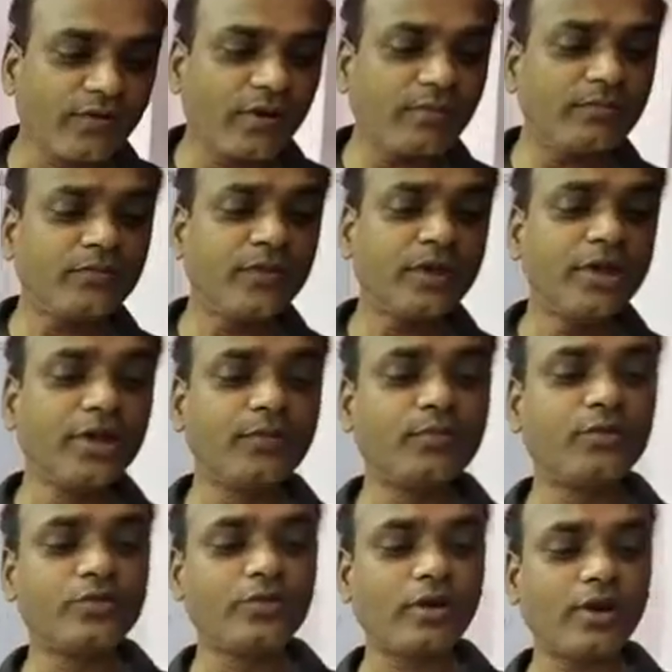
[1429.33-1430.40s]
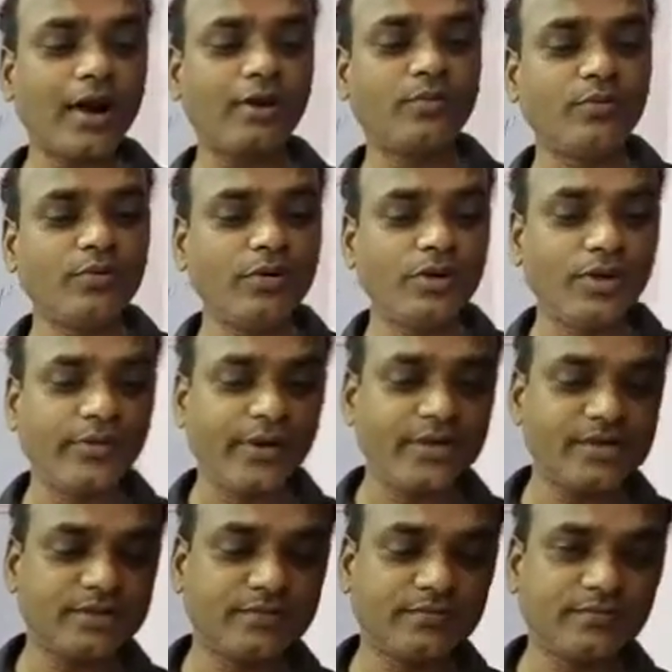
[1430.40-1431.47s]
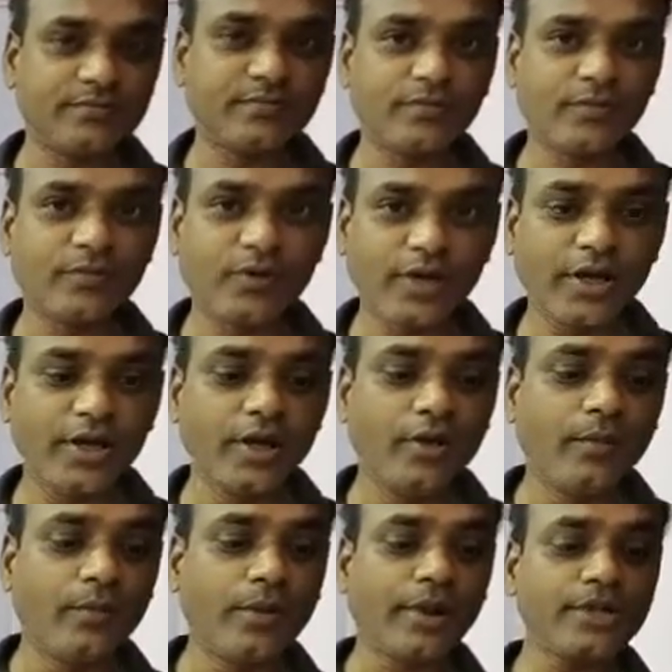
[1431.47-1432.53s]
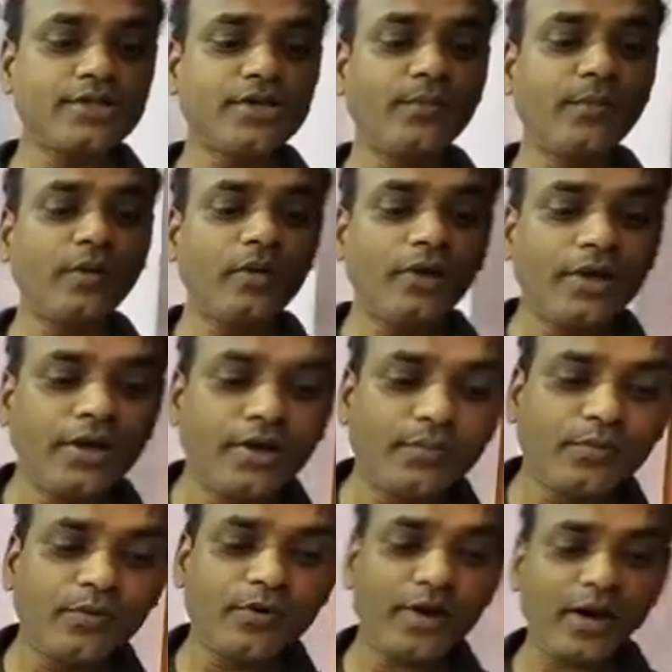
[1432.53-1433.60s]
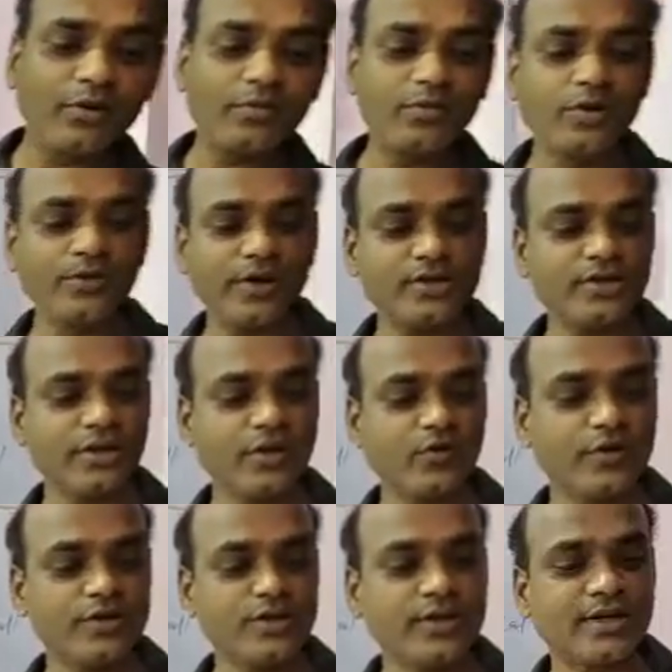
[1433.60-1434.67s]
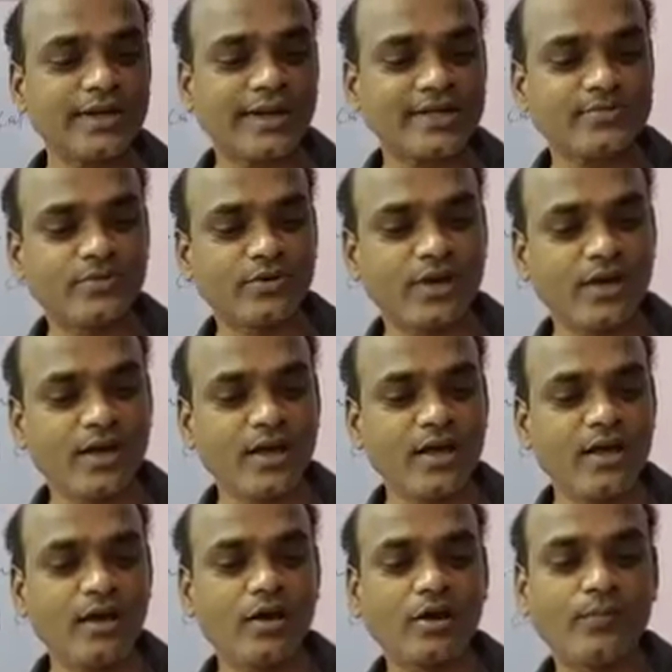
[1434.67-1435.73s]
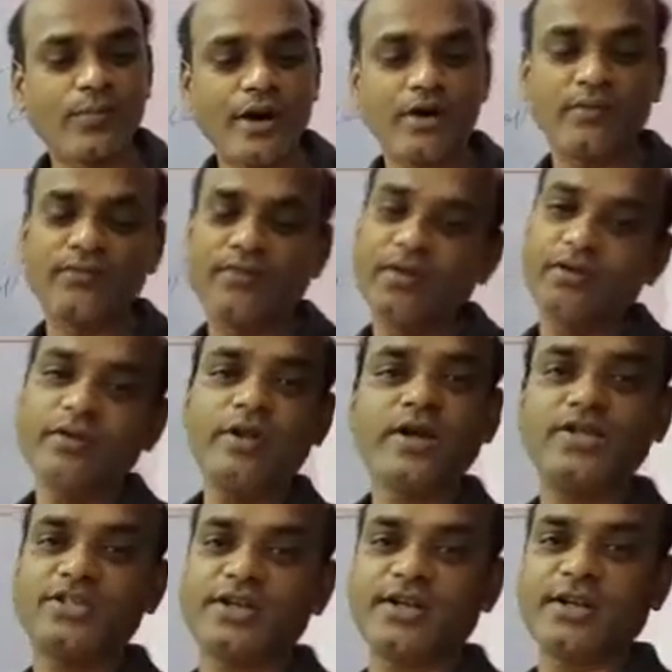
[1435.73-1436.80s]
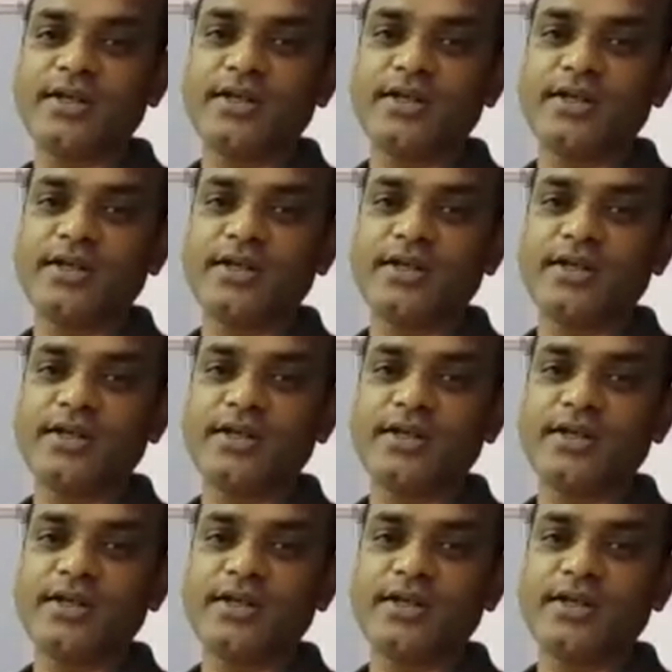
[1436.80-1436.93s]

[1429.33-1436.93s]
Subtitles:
From input or output device. Okay. For example, input output device is requesting transfer data or power failure, etc.